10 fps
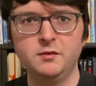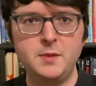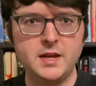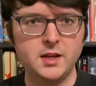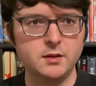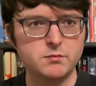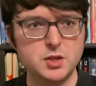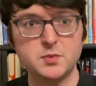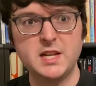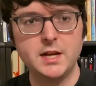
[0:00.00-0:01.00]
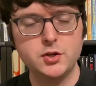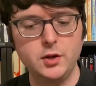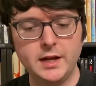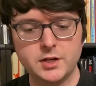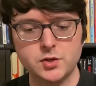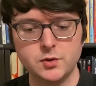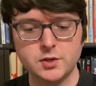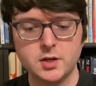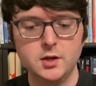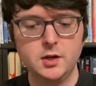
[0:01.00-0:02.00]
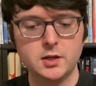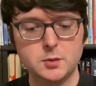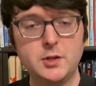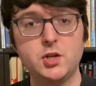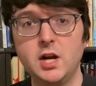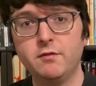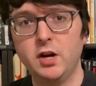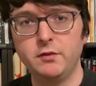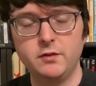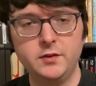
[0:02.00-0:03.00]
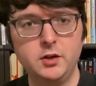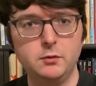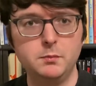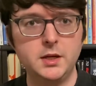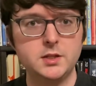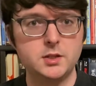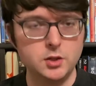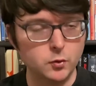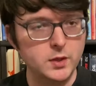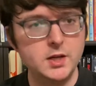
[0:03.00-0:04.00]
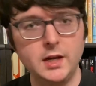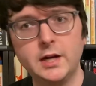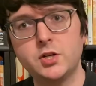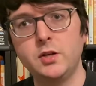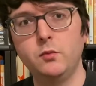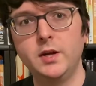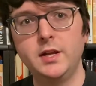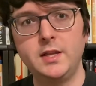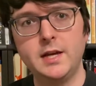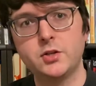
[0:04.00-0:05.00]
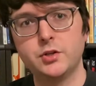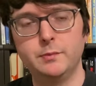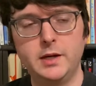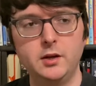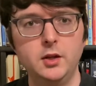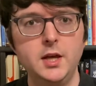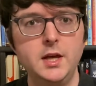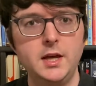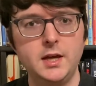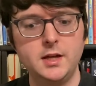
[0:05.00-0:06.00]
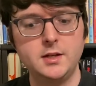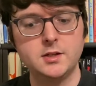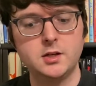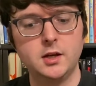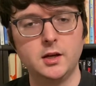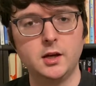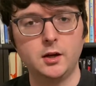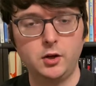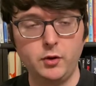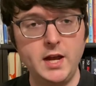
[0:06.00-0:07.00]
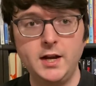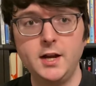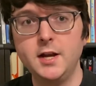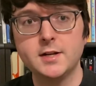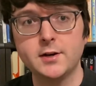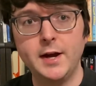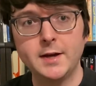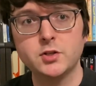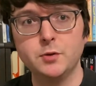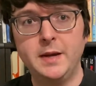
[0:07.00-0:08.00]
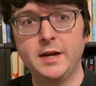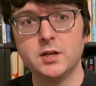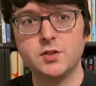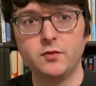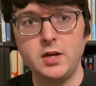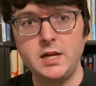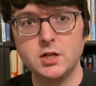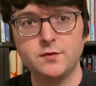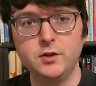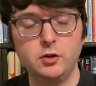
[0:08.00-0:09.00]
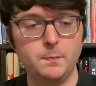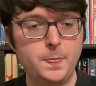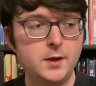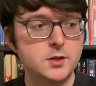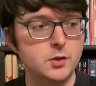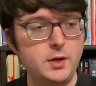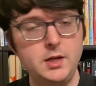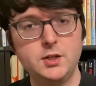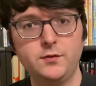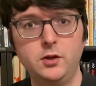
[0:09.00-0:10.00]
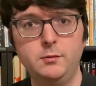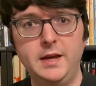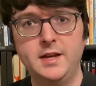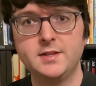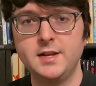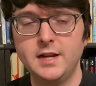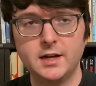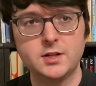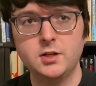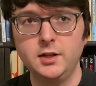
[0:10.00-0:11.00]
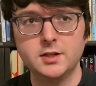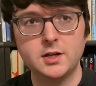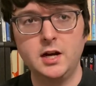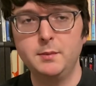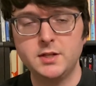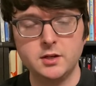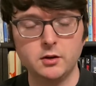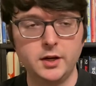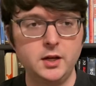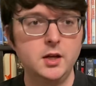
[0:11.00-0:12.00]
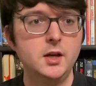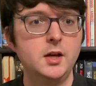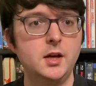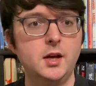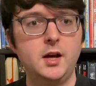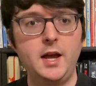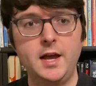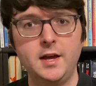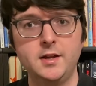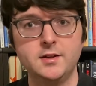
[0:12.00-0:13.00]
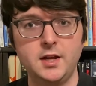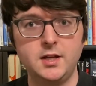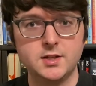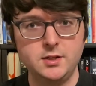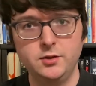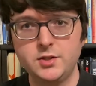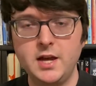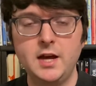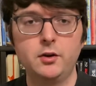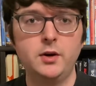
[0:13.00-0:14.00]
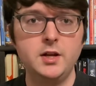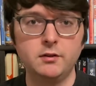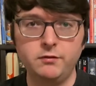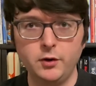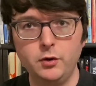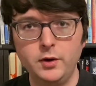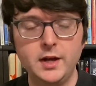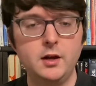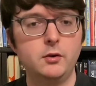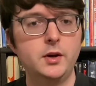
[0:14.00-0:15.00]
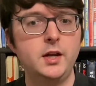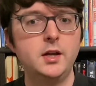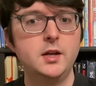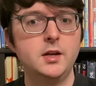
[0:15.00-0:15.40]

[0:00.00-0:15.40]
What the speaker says: of making substantial extras, especially not for every film. But Eureka actually went the extra mile and created an entire extra package for each film. So each film has an excellent commentary and a stills gallery, a photo gallery,